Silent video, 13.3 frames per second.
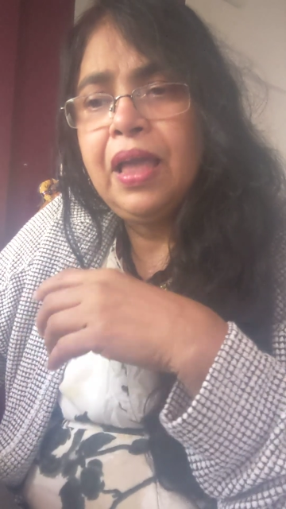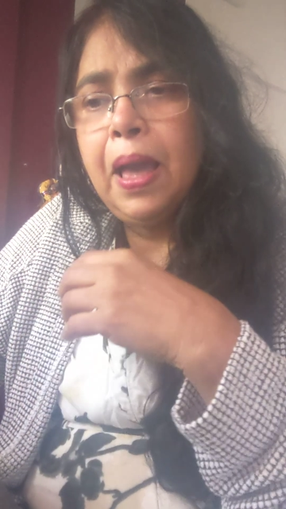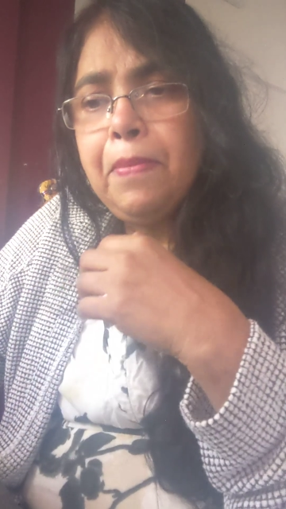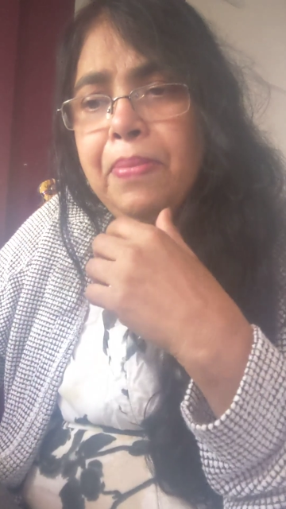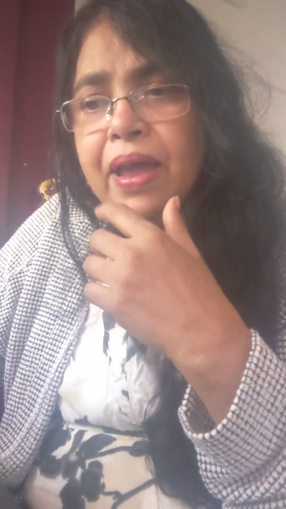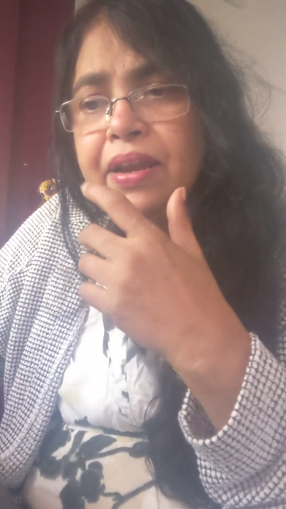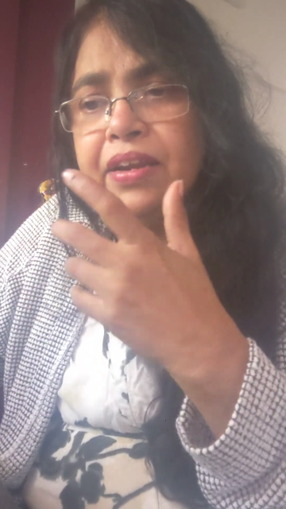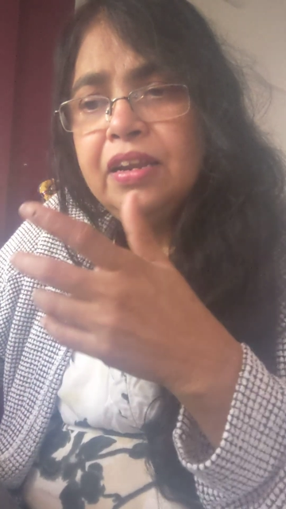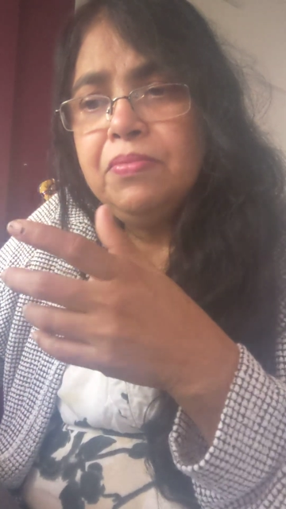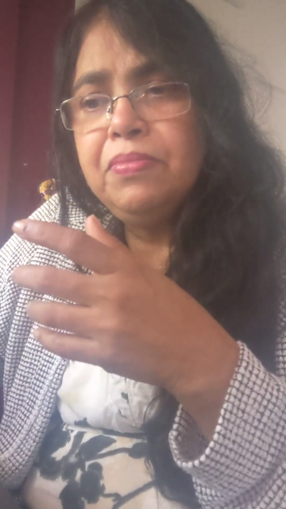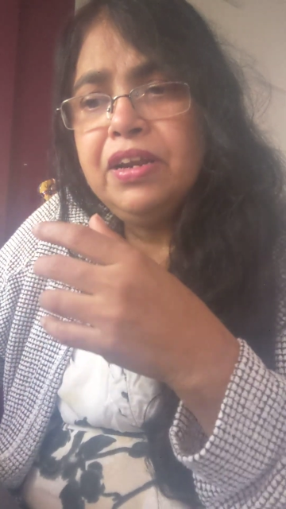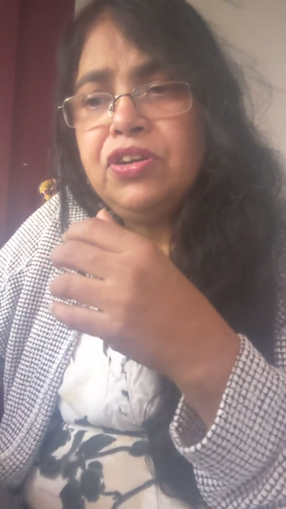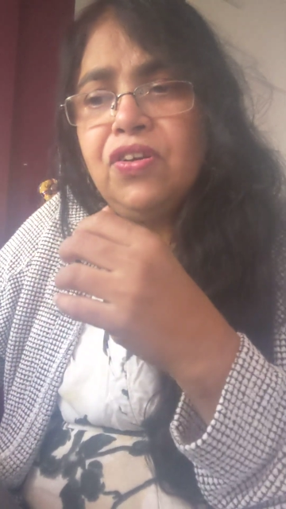
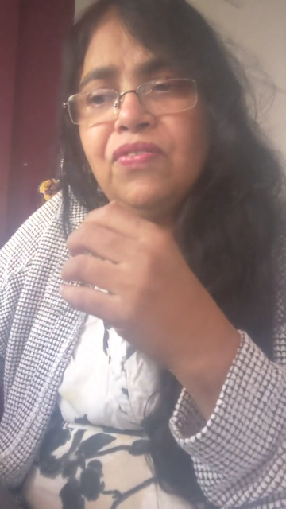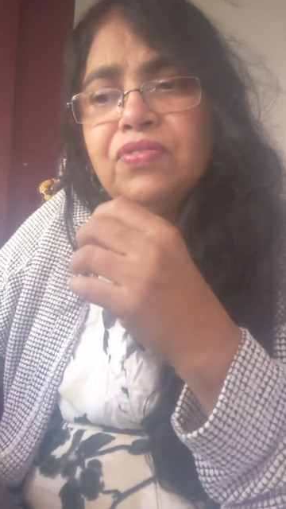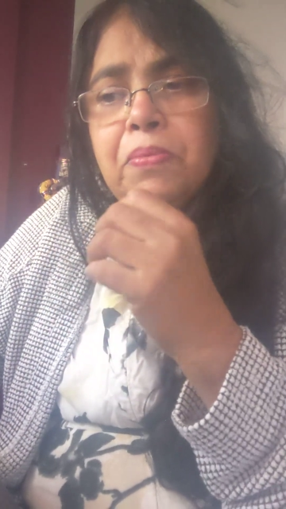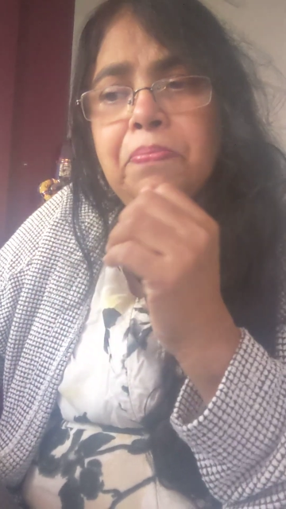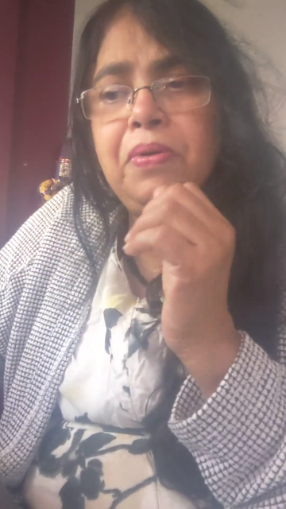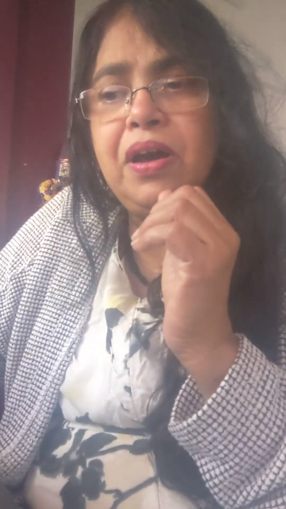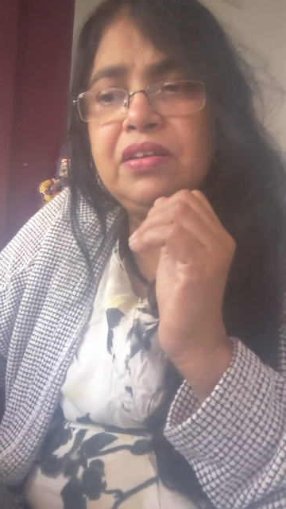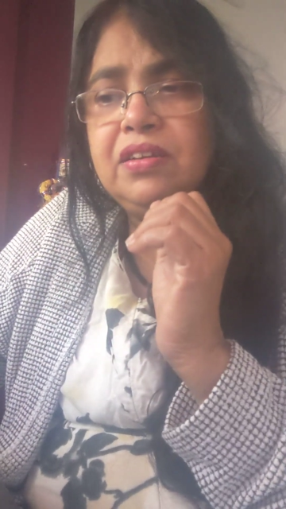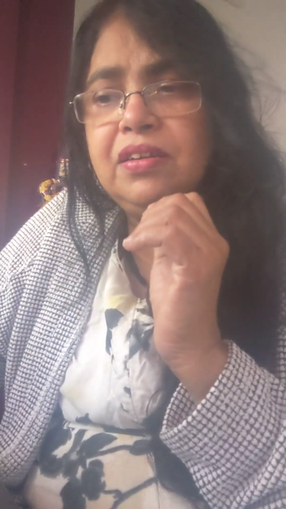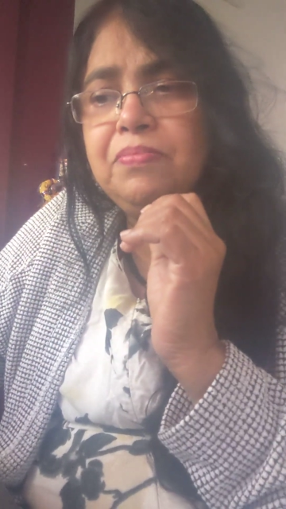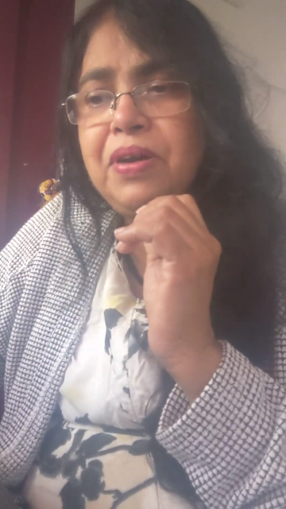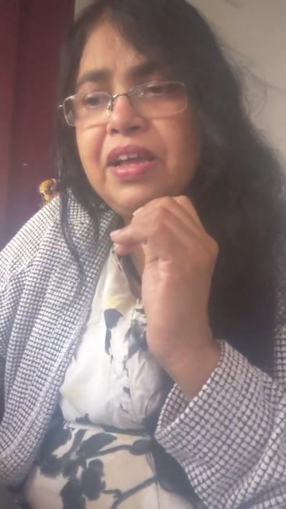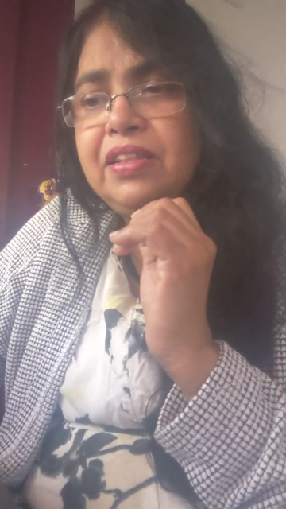abandonment of the
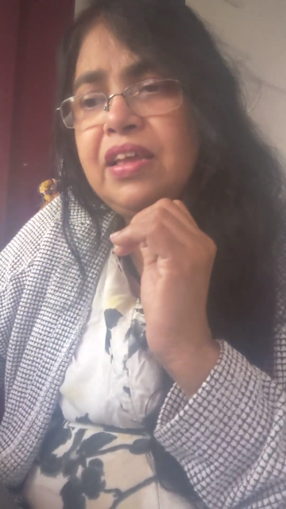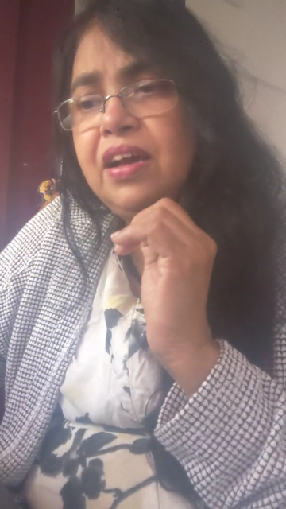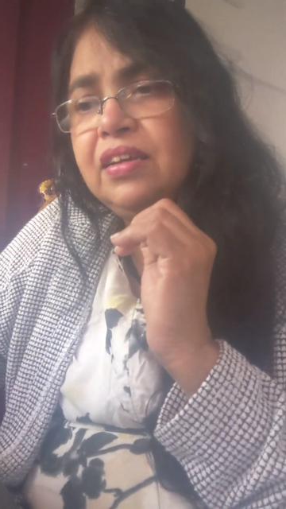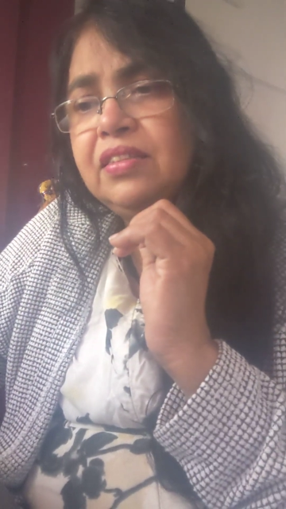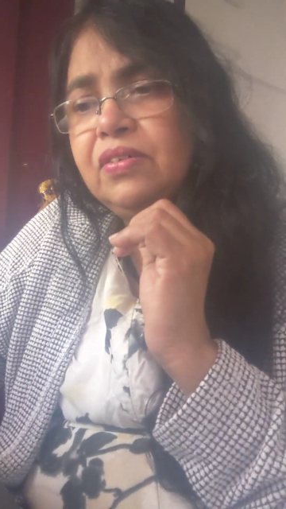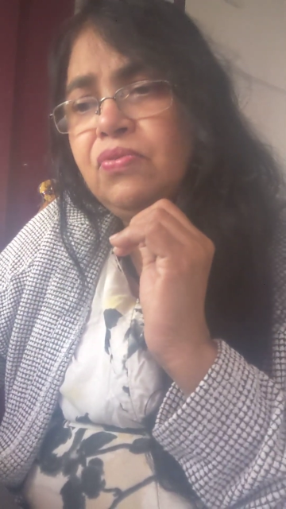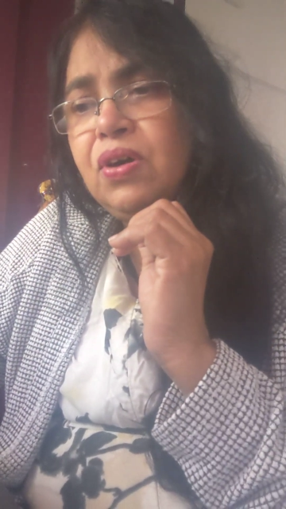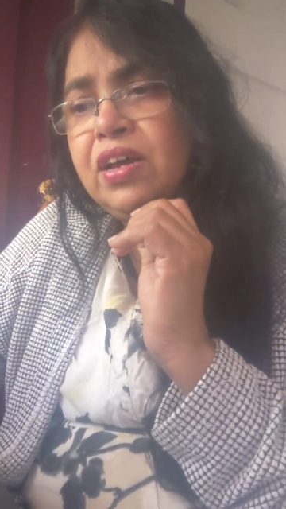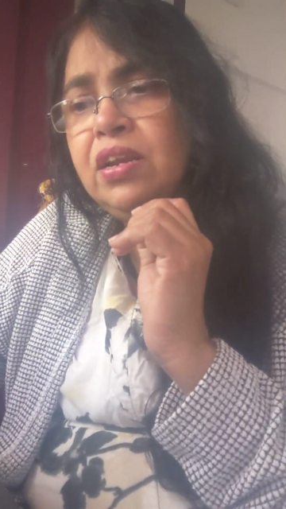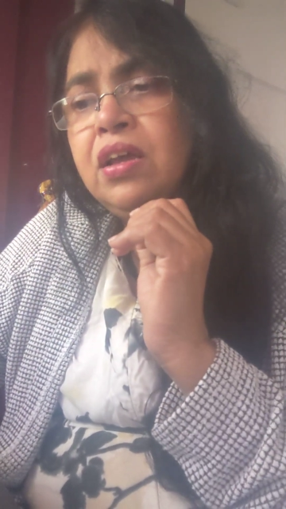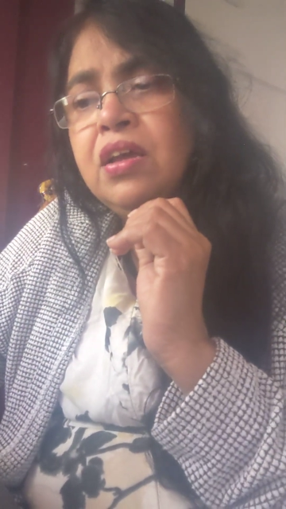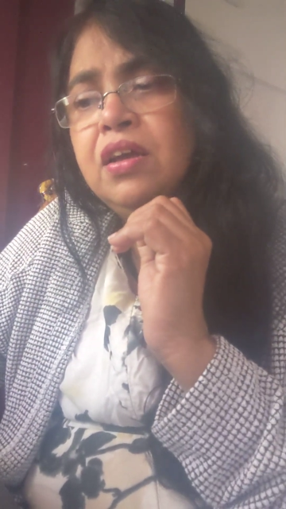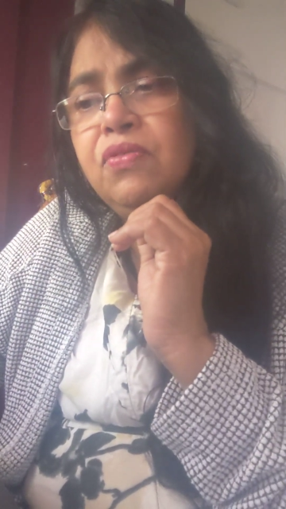partner by the other
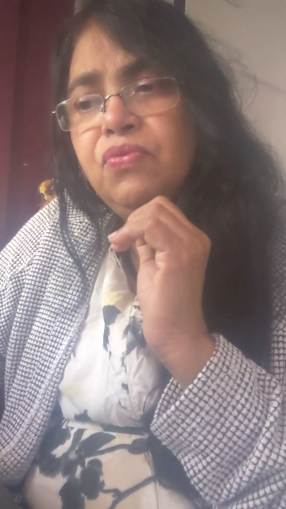one